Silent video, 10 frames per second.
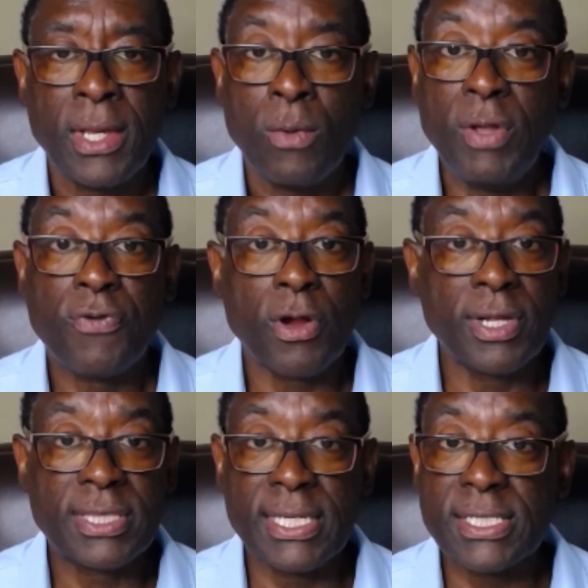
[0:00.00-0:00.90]
We've
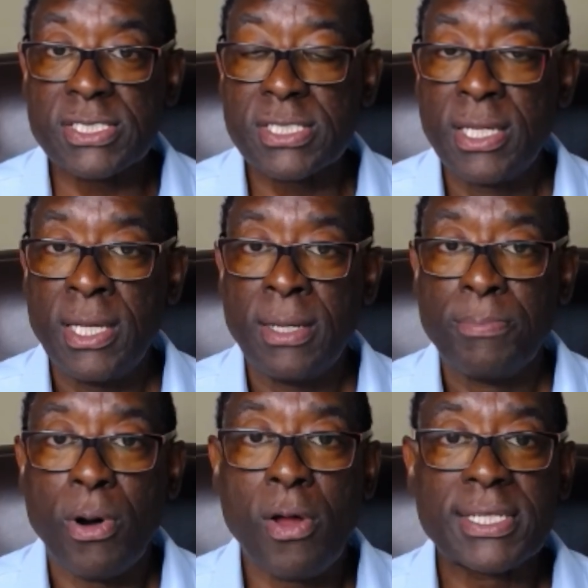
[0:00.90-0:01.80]
heard this.
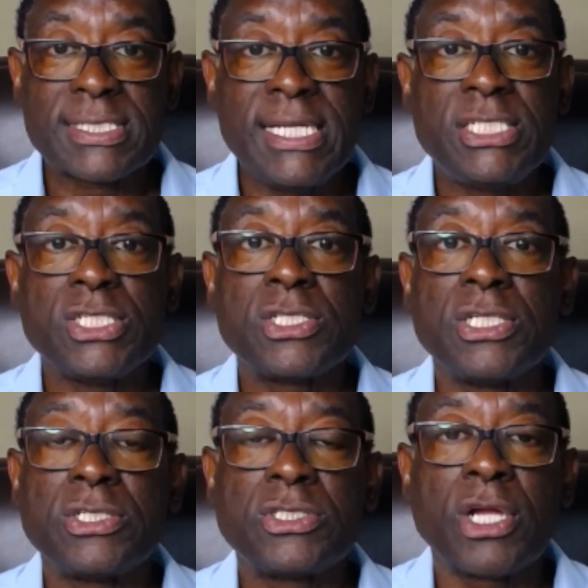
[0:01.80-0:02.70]
Paul is teaching to the
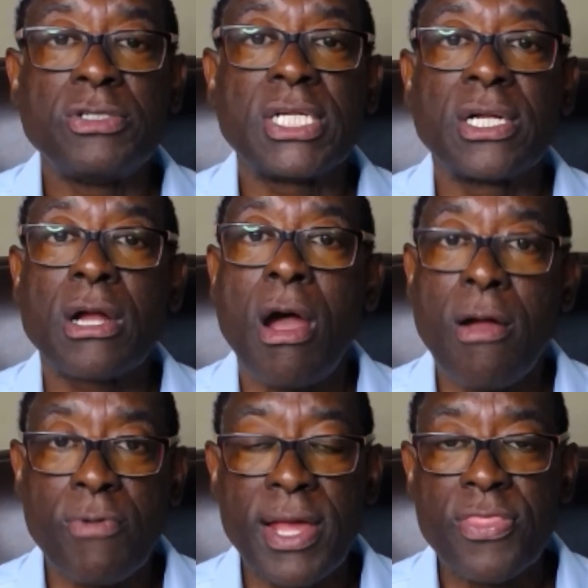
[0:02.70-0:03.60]
church in
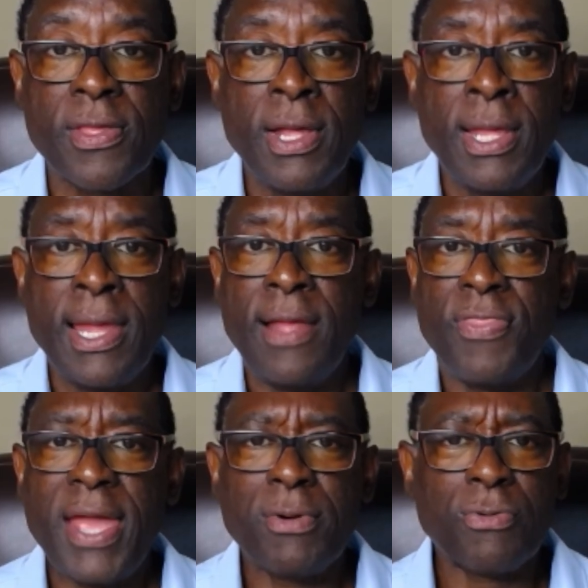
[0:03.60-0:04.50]
Corinth, and
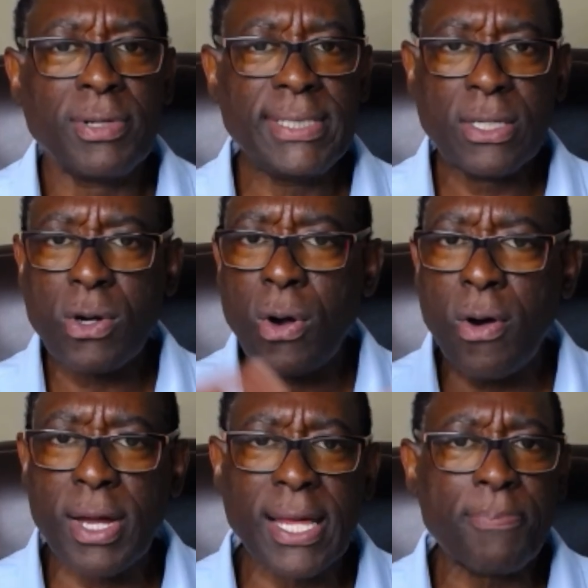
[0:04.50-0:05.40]
they were really
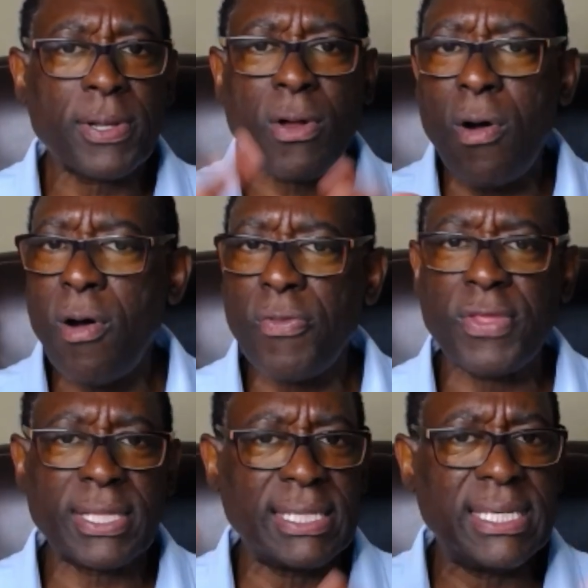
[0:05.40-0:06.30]
caught up in all
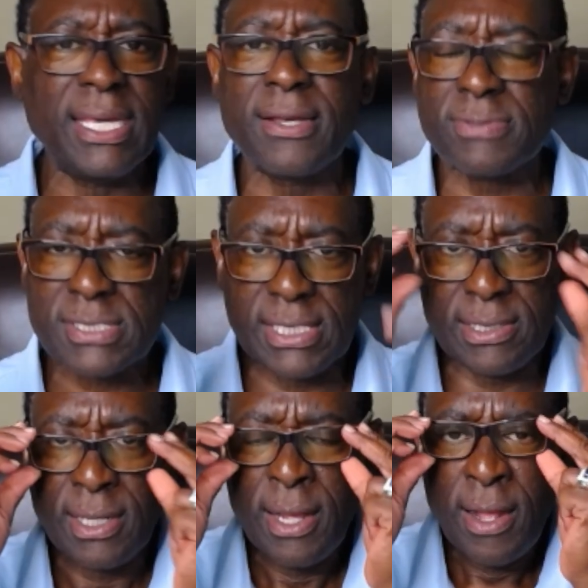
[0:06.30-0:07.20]
the gifts,
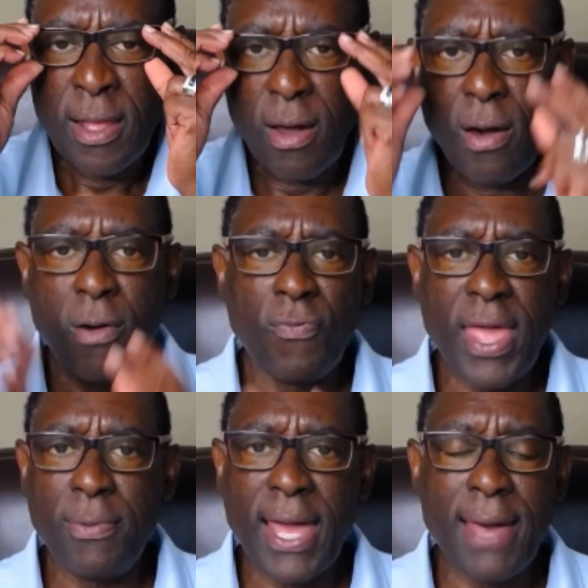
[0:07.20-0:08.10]
and
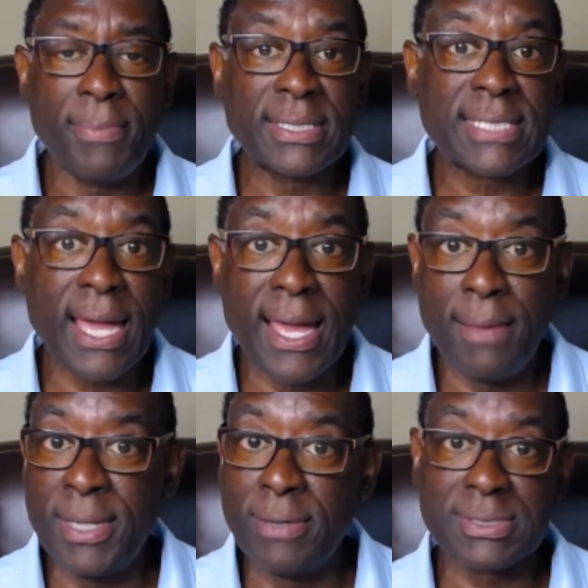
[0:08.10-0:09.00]
they were having a
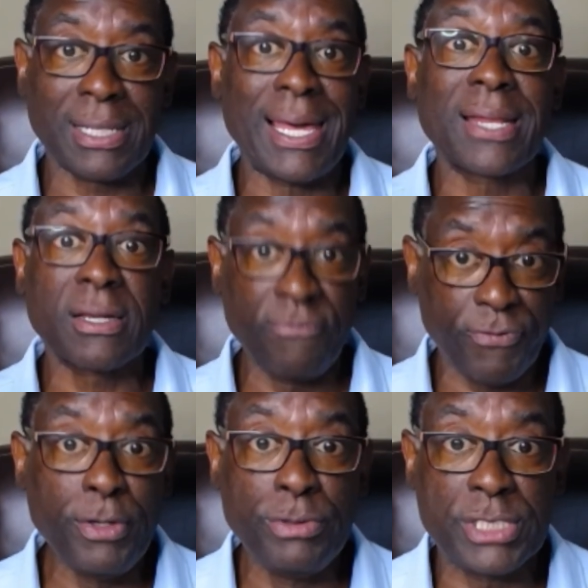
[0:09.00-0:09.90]
time, and there was a lot of
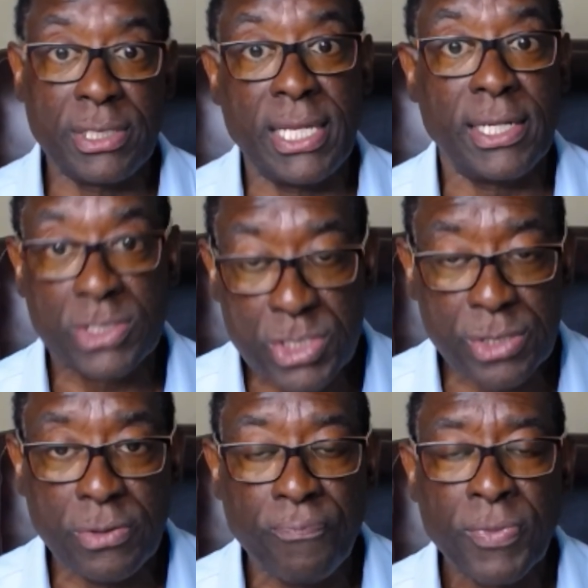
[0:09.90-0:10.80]
confusion there too,